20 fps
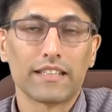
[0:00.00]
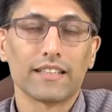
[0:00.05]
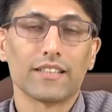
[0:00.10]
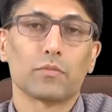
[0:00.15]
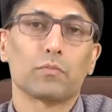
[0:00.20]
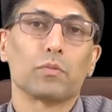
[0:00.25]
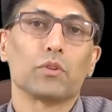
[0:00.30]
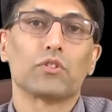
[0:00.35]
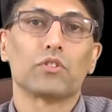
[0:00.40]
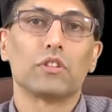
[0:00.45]

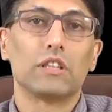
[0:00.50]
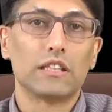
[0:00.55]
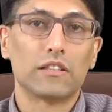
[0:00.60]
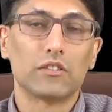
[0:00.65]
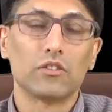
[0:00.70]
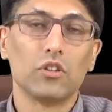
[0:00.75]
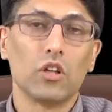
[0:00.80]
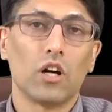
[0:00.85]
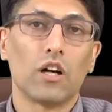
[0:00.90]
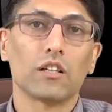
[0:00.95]
This person
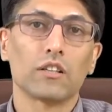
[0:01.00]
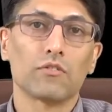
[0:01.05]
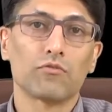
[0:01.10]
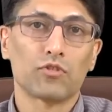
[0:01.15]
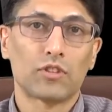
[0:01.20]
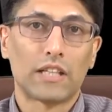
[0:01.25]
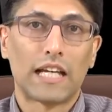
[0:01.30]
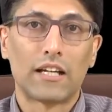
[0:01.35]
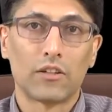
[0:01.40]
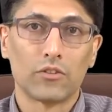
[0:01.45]
is not
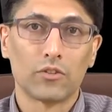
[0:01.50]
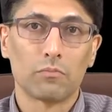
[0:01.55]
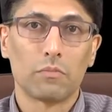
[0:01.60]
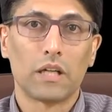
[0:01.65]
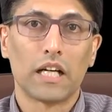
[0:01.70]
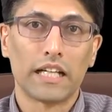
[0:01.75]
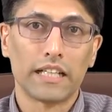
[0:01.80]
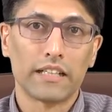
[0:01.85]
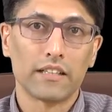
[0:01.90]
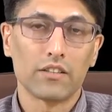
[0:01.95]
of sound
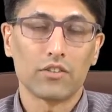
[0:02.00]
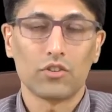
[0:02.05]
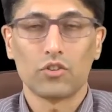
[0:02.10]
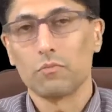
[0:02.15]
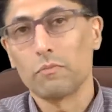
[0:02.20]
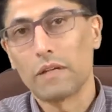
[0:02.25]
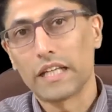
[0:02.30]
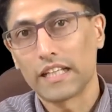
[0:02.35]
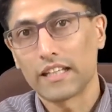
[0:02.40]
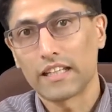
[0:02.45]
mind
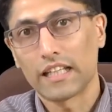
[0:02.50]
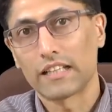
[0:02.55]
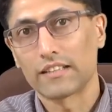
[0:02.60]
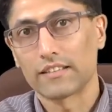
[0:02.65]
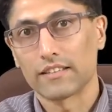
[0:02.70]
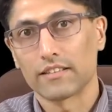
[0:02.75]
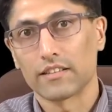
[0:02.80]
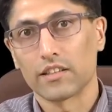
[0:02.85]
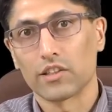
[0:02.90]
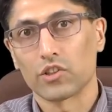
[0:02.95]
to make
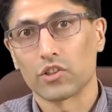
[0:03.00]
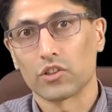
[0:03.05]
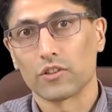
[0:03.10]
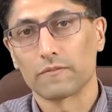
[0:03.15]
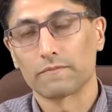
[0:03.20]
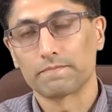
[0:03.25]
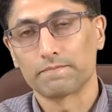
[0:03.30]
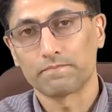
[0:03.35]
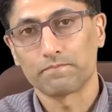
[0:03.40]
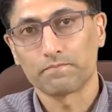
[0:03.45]
that
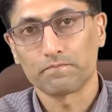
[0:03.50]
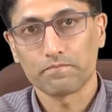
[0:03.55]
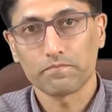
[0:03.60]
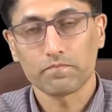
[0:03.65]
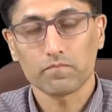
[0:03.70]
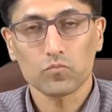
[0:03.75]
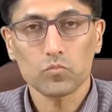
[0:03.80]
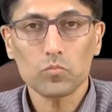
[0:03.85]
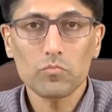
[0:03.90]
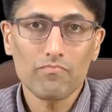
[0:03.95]
decision.
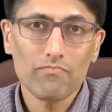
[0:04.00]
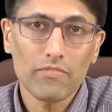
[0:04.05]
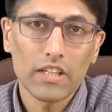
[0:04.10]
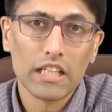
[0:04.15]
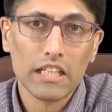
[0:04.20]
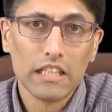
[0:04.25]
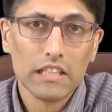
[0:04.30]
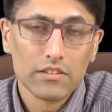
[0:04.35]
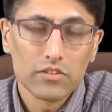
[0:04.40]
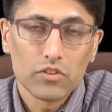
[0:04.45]

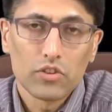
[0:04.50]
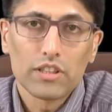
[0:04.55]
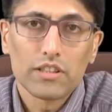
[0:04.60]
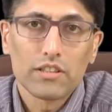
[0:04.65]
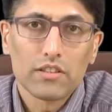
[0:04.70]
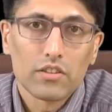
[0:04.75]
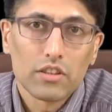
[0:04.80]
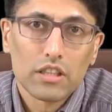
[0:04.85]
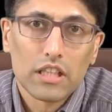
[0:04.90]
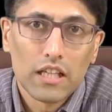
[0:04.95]
So this is